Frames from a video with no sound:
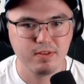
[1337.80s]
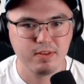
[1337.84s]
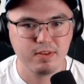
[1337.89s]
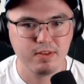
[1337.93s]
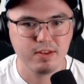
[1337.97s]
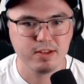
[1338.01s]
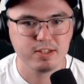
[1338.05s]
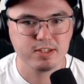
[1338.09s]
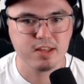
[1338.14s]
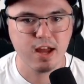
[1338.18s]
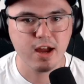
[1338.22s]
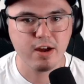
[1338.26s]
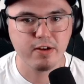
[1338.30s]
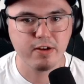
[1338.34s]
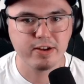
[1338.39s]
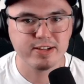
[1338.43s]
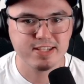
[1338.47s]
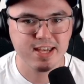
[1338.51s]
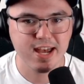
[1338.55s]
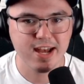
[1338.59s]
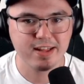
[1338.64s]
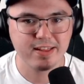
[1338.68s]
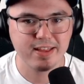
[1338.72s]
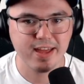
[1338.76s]
it's not
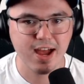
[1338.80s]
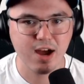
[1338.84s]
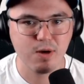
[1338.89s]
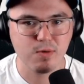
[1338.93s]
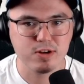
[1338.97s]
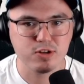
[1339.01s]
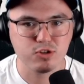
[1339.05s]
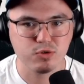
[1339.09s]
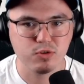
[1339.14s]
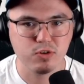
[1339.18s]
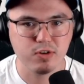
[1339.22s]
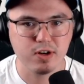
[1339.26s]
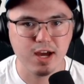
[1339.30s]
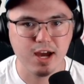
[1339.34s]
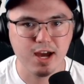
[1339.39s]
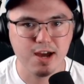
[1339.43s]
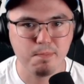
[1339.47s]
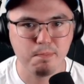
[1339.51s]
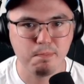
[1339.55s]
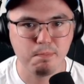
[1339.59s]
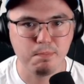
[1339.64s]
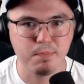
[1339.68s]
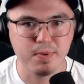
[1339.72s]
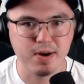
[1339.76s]
exactly how we drew it up,
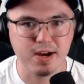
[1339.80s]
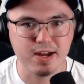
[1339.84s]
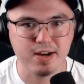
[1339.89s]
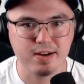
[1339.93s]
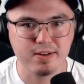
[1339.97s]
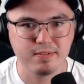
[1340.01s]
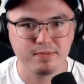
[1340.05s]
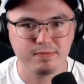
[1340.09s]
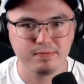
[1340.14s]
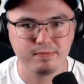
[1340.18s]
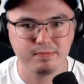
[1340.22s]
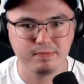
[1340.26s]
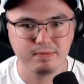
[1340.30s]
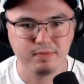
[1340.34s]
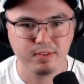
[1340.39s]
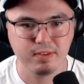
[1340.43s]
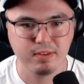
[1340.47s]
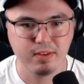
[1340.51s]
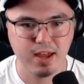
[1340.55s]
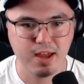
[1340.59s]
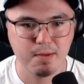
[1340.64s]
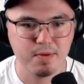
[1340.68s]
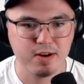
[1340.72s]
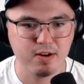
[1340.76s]
but,
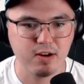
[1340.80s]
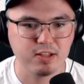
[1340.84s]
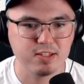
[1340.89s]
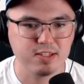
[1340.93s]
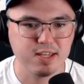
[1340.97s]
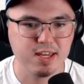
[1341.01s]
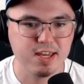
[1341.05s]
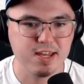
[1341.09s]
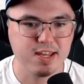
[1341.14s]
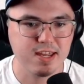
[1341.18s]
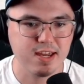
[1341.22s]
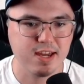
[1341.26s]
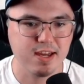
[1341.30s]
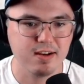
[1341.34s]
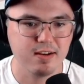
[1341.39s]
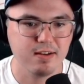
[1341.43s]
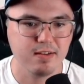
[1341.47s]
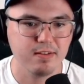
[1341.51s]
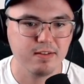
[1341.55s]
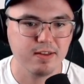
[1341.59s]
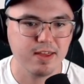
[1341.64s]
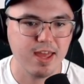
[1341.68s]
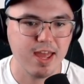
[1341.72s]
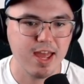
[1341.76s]
I mean, I'll take it.
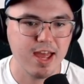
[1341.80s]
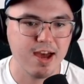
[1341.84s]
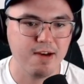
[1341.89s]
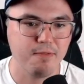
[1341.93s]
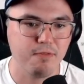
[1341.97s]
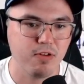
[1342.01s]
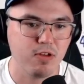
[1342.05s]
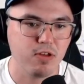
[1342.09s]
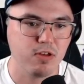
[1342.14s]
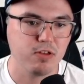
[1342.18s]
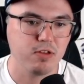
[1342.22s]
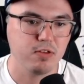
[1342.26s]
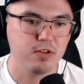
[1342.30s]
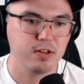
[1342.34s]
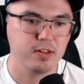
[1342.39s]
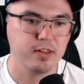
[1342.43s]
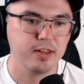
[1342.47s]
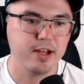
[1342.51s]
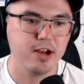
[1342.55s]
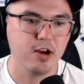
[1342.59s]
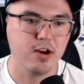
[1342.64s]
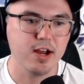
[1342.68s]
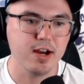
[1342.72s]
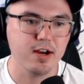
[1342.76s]
Kampf,
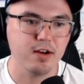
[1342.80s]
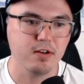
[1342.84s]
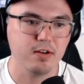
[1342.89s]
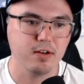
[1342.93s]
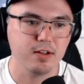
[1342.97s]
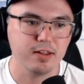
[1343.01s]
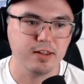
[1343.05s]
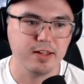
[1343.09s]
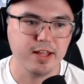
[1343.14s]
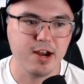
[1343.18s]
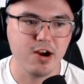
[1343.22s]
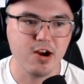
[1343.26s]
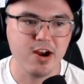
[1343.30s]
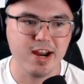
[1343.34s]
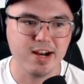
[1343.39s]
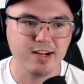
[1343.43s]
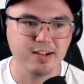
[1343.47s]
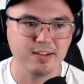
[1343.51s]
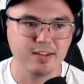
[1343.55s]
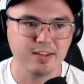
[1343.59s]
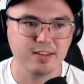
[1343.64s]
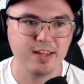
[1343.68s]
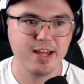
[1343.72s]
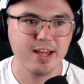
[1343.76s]
clear it, clear it,
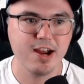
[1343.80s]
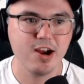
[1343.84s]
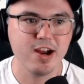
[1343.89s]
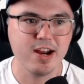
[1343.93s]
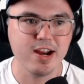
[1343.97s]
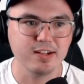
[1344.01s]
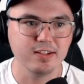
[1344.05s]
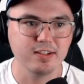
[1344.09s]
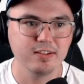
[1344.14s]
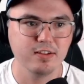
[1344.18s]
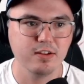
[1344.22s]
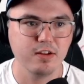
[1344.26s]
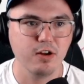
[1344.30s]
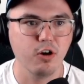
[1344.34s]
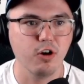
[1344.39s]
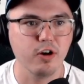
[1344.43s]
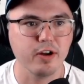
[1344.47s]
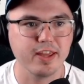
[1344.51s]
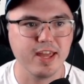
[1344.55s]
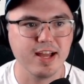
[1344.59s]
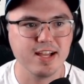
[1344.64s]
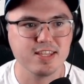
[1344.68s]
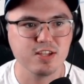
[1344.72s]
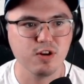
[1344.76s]
clear it. Oh, it
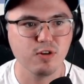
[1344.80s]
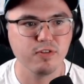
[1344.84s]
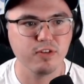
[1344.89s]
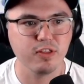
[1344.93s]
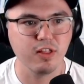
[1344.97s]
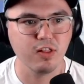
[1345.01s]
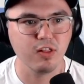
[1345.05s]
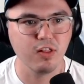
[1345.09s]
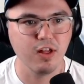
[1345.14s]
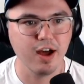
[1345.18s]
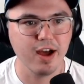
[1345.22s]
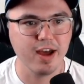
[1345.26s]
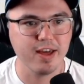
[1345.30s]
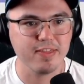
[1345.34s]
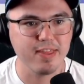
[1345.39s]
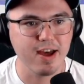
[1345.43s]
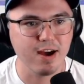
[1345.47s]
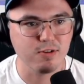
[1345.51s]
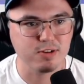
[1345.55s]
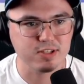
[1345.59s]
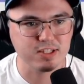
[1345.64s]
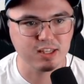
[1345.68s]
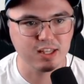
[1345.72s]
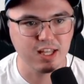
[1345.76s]
gets over the line. That
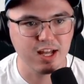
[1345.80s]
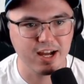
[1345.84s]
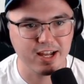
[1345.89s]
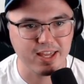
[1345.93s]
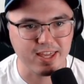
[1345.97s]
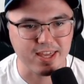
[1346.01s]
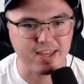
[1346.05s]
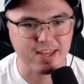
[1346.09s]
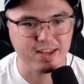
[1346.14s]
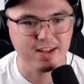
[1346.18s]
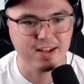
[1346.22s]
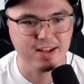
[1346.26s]
was lucky.